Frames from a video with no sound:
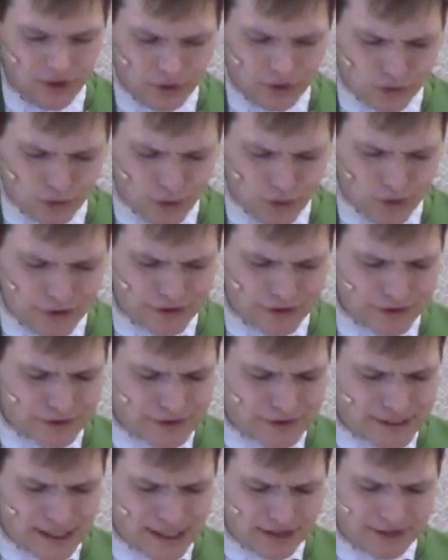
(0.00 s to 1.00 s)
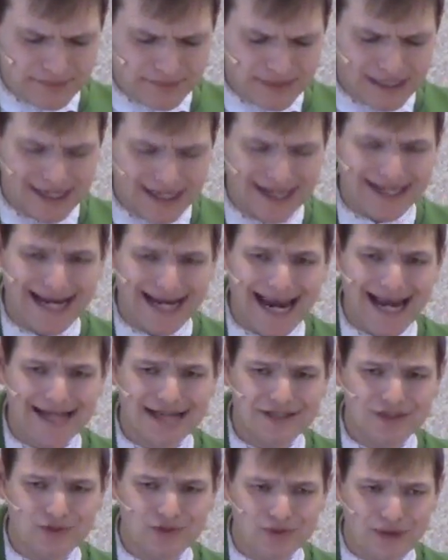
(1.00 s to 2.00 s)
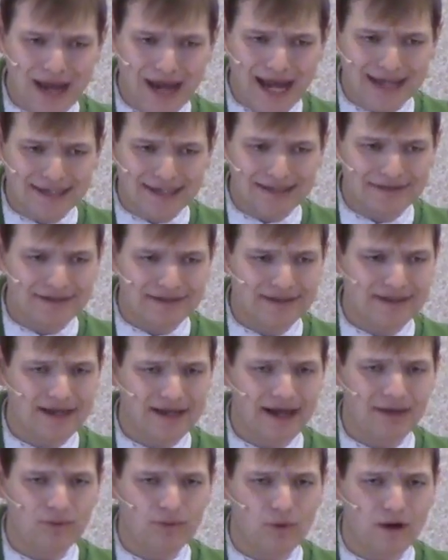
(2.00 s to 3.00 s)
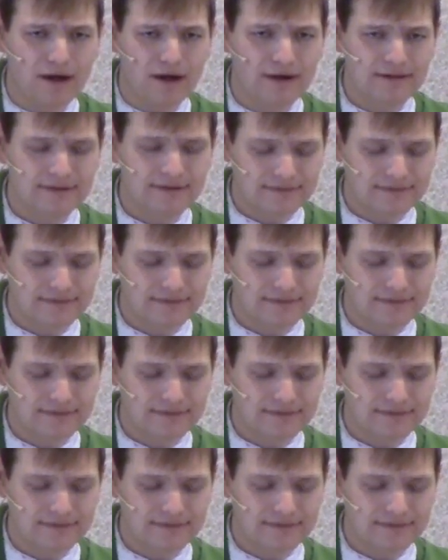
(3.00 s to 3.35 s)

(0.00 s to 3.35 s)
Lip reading: Lord, you're telling me I can't do anything I want?